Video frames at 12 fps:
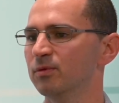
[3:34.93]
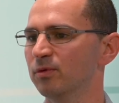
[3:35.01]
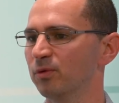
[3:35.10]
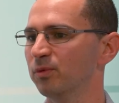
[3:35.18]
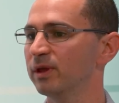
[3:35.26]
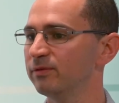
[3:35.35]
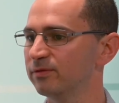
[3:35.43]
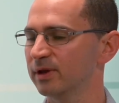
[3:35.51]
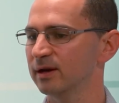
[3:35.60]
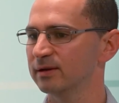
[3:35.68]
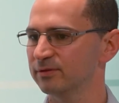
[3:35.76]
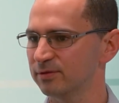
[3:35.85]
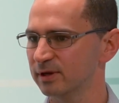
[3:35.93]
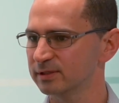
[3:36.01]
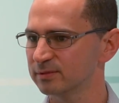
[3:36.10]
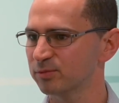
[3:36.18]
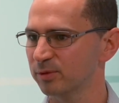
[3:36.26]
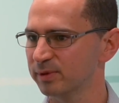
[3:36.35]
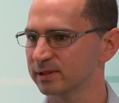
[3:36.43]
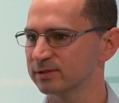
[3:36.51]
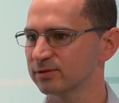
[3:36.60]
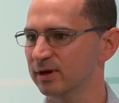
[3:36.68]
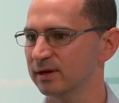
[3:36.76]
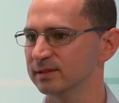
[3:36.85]
what we've found at Process Property
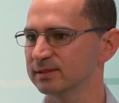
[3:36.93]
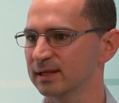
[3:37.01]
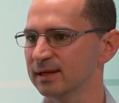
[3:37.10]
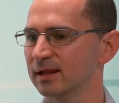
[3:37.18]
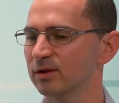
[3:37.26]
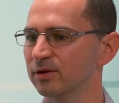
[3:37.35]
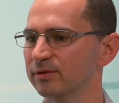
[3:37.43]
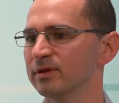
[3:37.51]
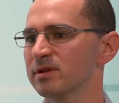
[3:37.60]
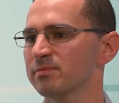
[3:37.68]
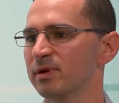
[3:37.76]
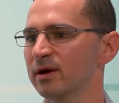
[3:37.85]
Australia is that a lot of those